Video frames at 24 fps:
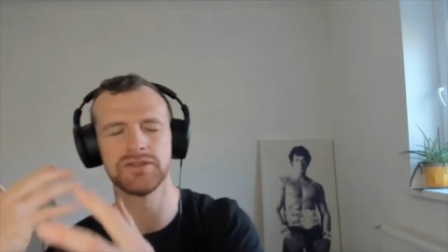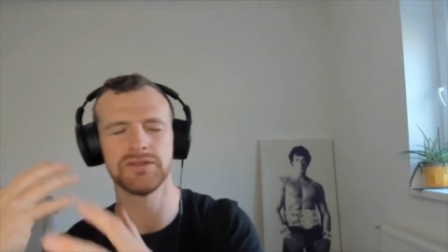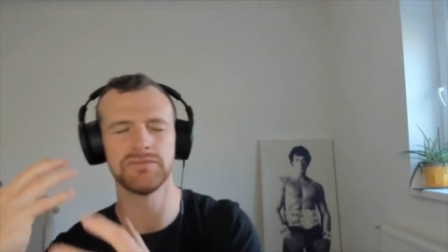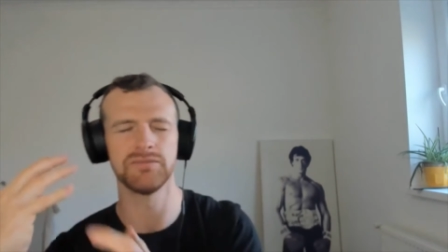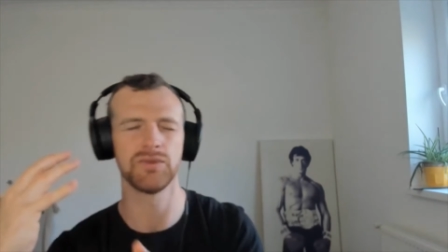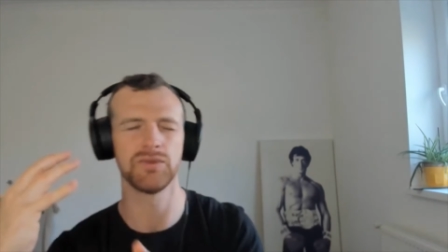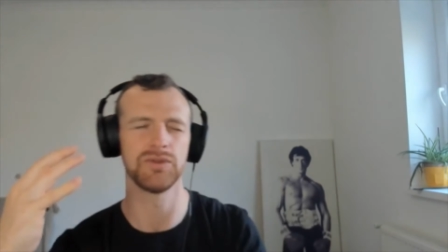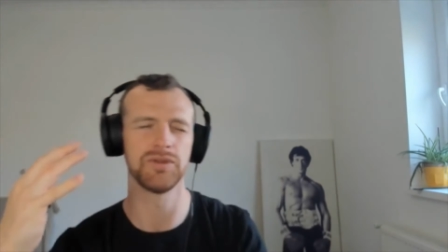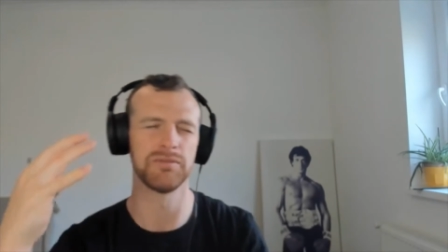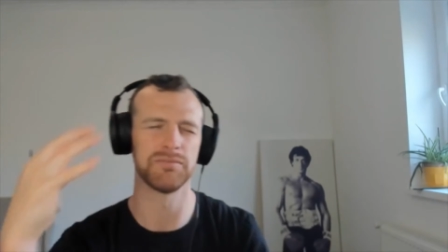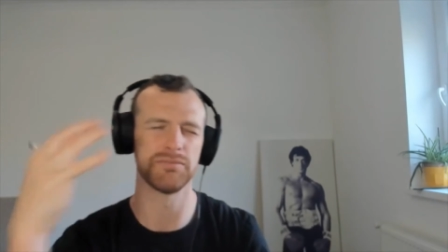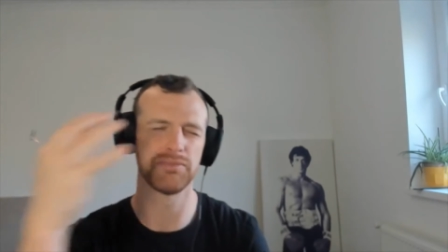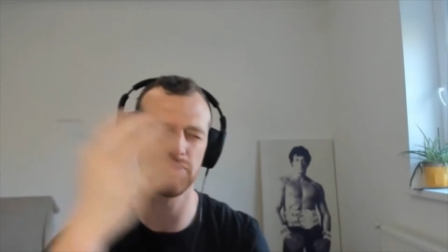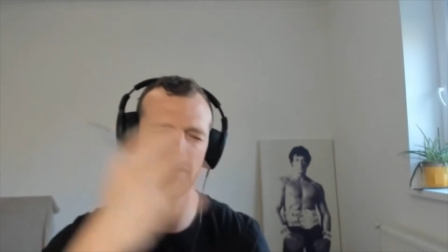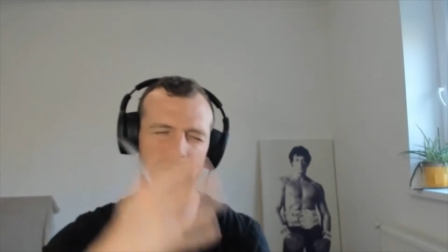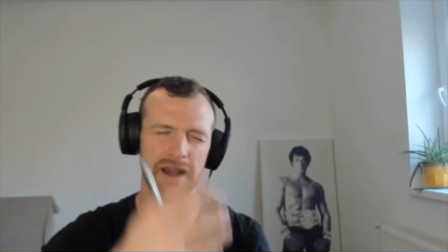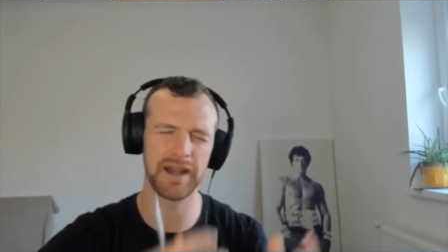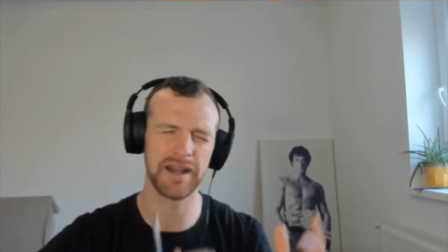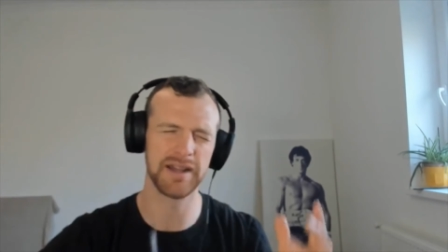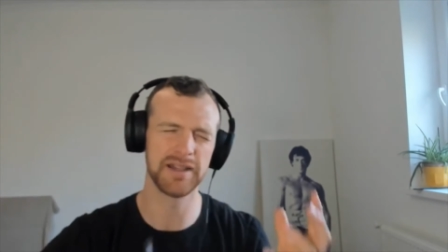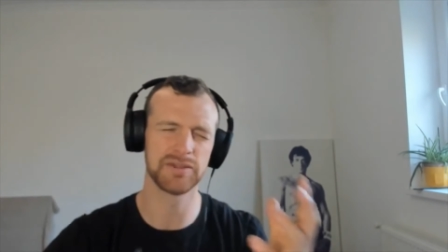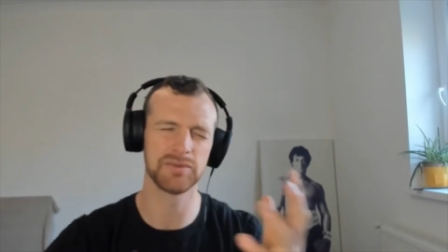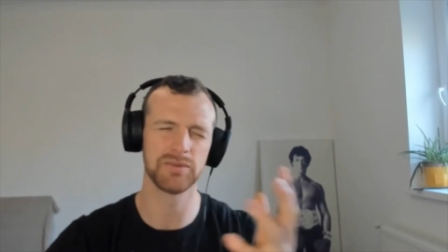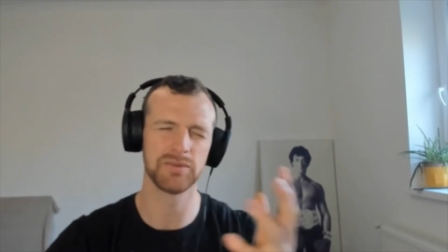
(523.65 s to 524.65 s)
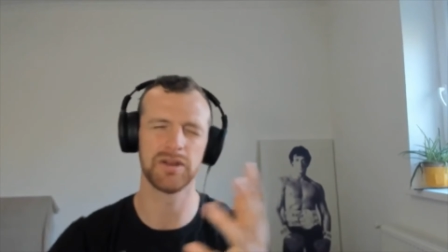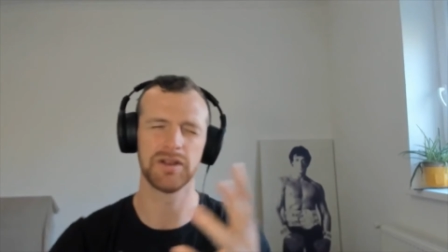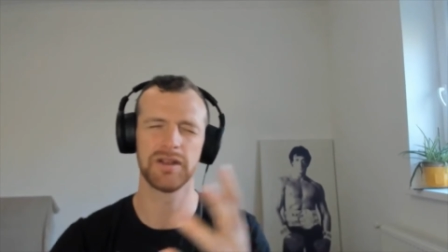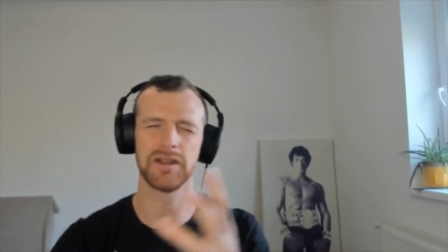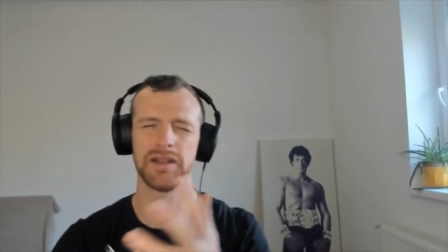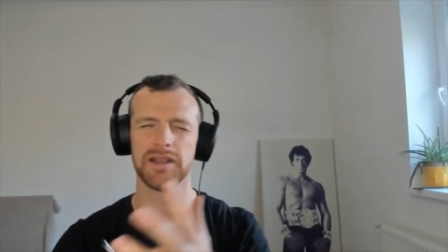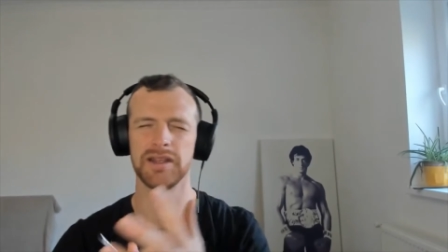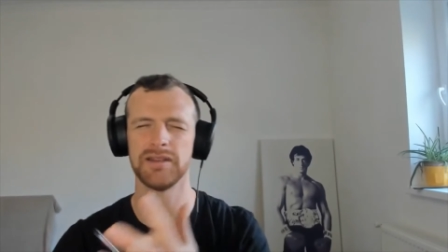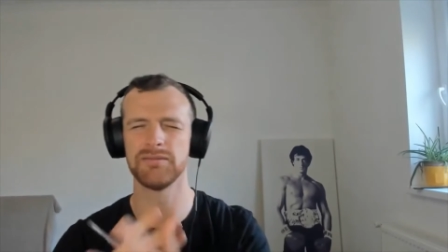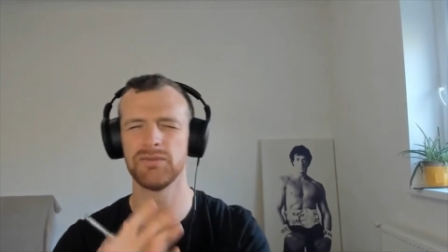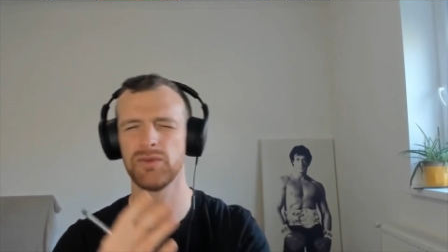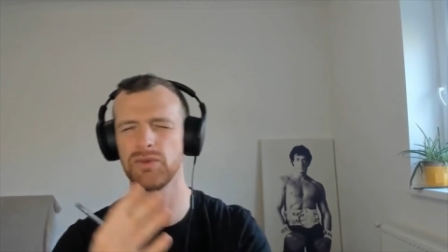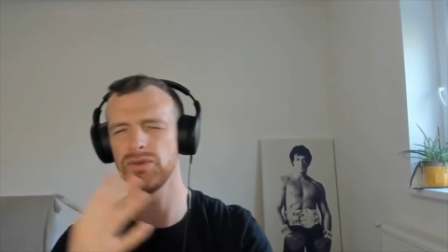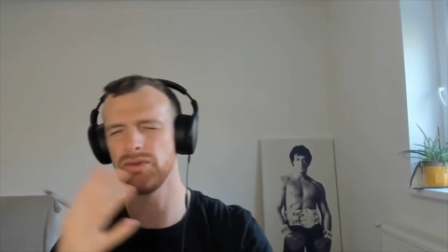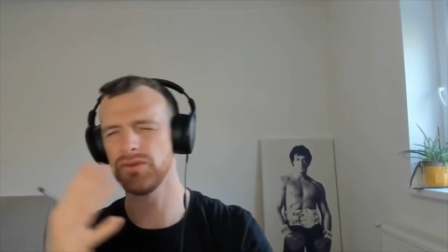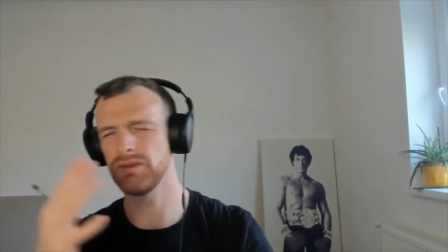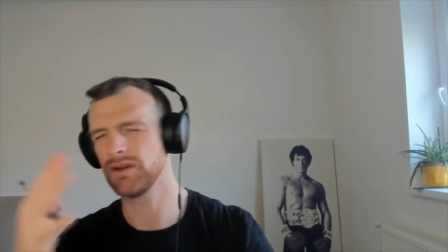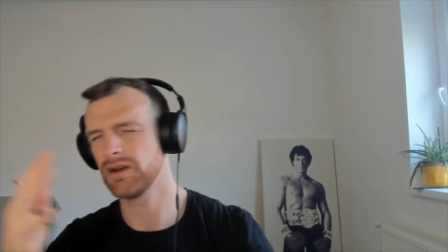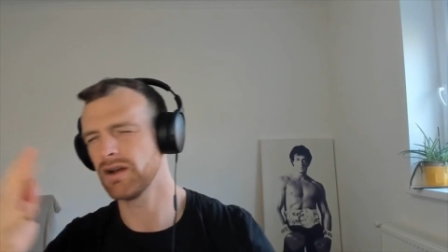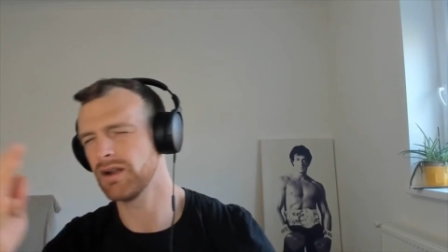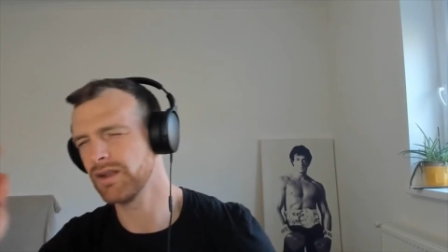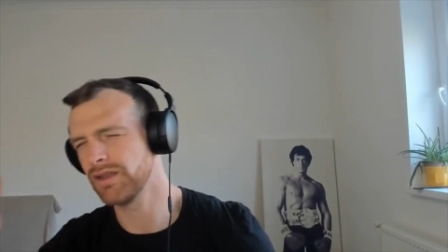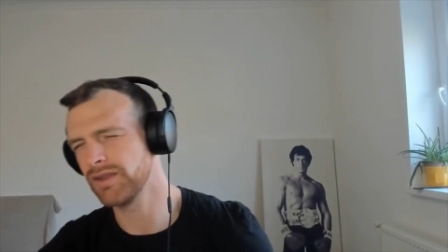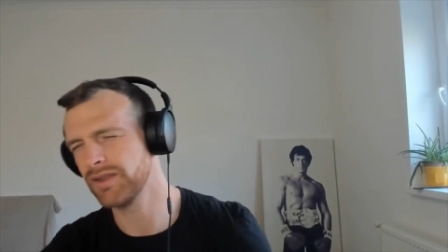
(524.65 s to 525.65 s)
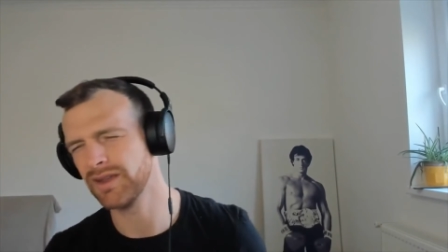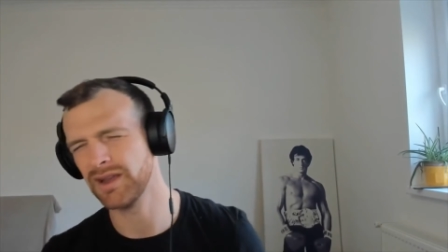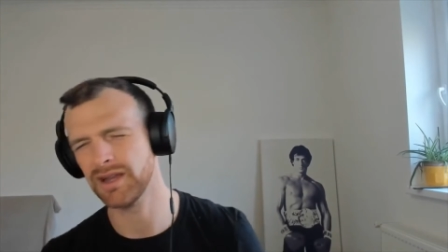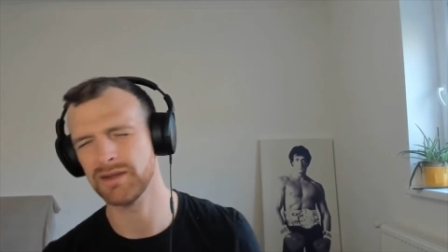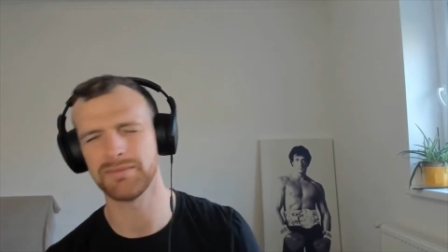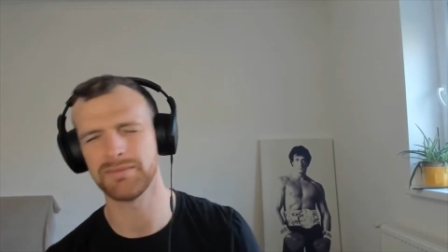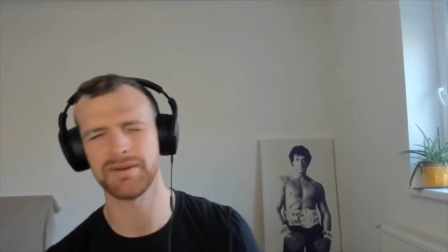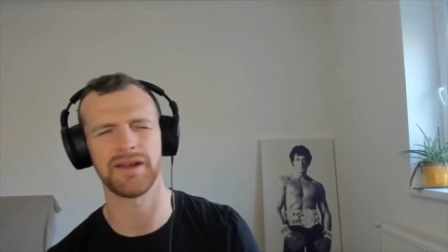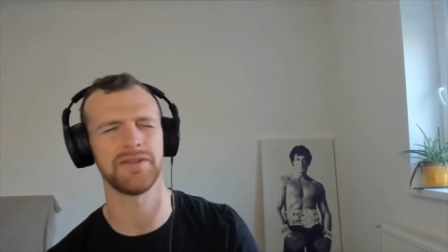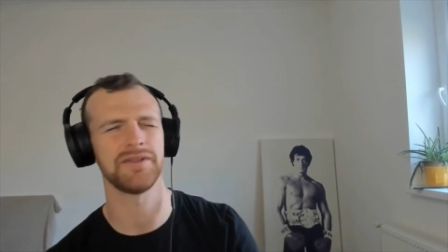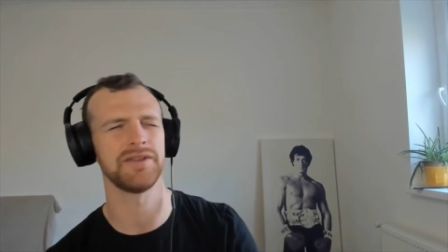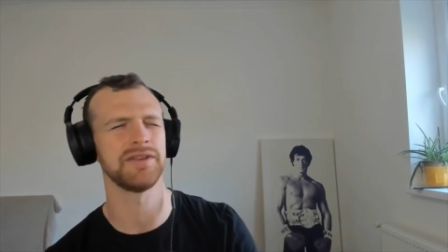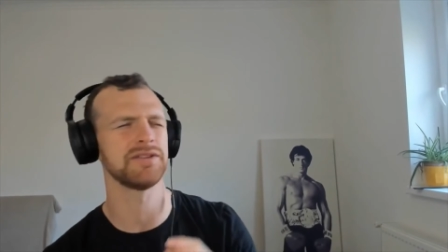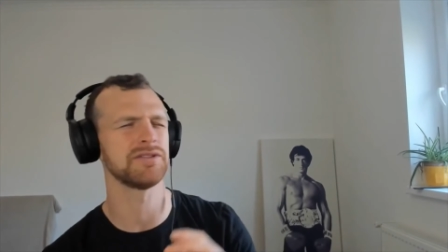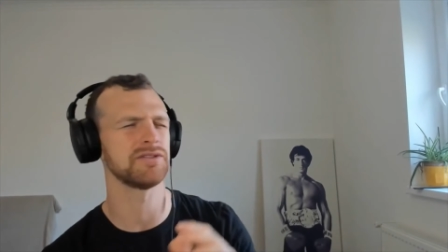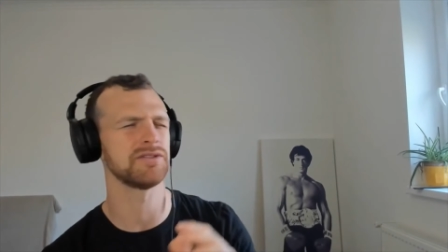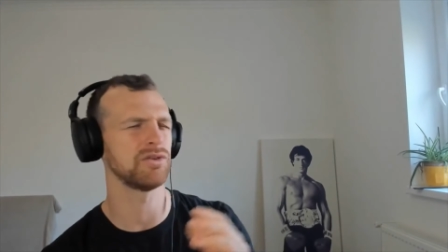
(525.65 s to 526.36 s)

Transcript: the more your brain is working, the more you can't think about this,